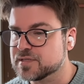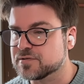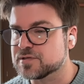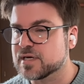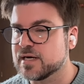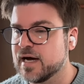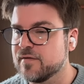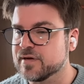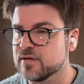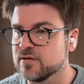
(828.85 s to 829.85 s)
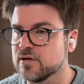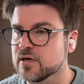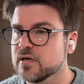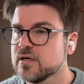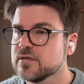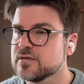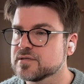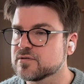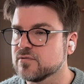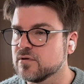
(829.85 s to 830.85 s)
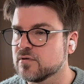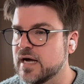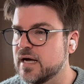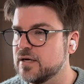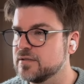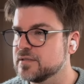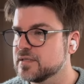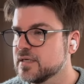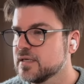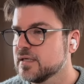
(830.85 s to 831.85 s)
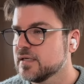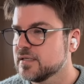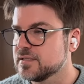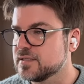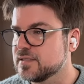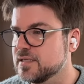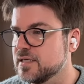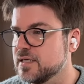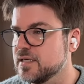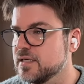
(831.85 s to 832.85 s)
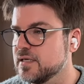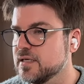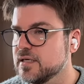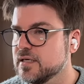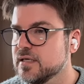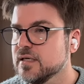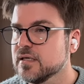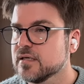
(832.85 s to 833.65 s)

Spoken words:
So just kind of having a look and scroll around and see,